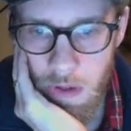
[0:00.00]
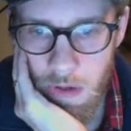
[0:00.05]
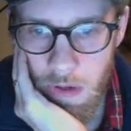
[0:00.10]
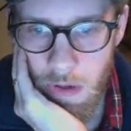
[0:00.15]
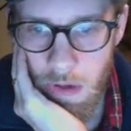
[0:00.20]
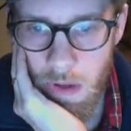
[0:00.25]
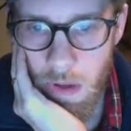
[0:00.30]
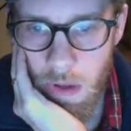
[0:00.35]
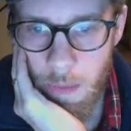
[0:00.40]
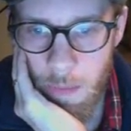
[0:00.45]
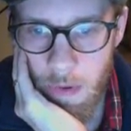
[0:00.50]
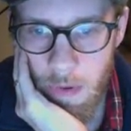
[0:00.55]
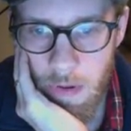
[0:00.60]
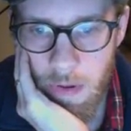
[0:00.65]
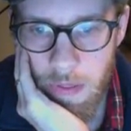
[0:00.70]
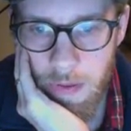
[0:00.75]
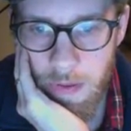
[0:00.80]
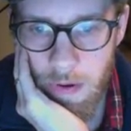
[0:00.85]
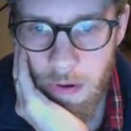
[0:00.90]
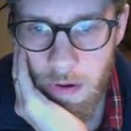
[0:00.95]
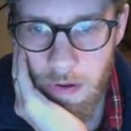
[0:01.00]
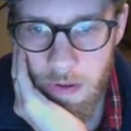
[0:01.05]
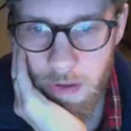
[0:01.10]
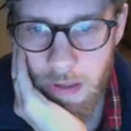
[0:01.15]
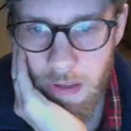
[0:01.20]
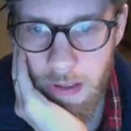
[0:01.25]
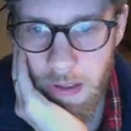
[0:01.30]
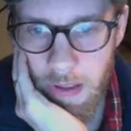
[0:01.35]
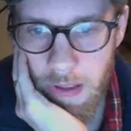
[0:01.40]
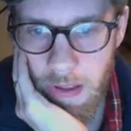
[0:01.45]
Number
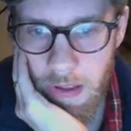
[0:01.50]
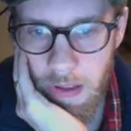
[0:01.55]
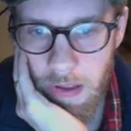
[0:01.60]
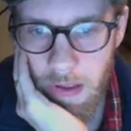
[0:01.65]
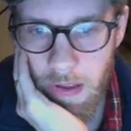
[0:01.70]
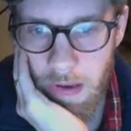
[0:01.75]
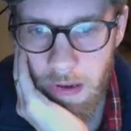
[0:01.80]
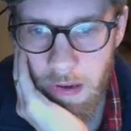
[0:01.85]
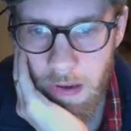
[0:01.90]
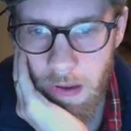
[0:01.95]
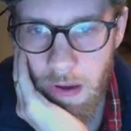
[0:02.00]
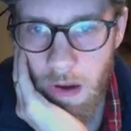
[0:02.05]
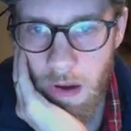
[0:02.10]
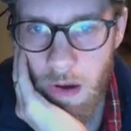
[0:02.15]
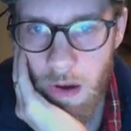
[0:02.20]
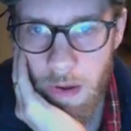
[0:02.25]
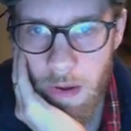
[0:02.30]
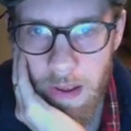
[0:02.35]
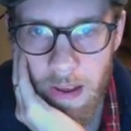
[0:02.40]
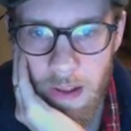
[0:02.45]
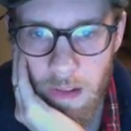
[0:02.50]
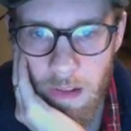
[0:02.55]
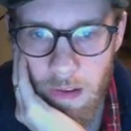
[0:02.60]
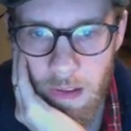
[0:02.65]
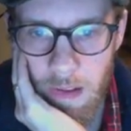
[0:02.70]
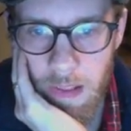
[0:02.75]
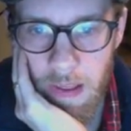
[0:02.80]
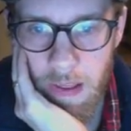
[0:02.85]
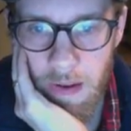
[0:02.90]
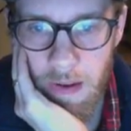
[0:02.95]
13. Oh, yeah, look
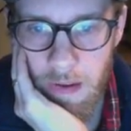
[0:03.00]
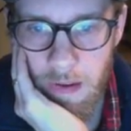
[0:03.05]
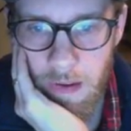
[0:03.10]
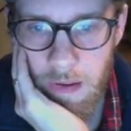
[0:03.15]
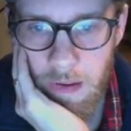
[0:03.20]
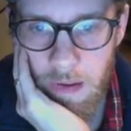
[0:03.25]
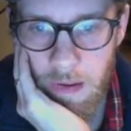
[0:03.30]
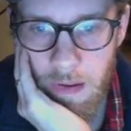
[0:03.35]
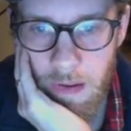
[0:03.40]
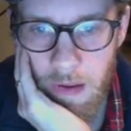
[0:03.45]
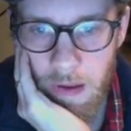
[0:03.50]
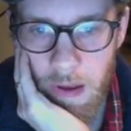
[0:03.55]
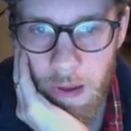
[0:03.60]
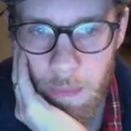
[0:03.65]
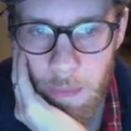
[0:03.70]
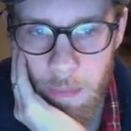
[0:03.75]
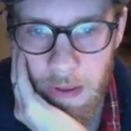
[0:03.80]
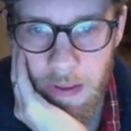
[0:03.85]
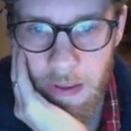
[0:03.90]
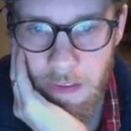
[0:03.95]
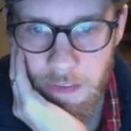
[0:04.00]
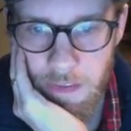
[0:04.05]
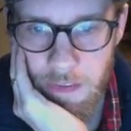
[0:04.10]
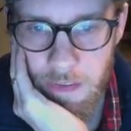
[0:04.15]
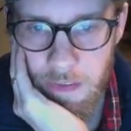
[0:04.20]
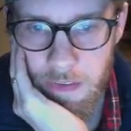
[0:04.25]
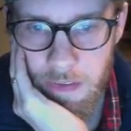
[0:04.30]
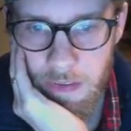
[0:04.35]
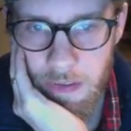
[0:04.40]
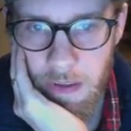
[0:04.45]
at that hot
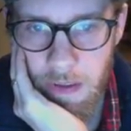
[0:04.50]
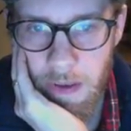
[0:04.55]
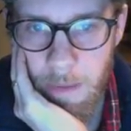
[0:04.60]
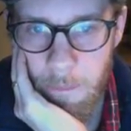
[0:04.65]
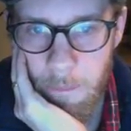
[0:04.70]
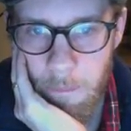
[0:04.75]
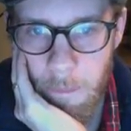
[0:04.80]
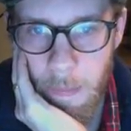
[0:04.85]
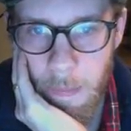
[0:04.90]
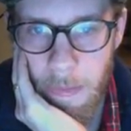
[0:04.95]
mess. Yep.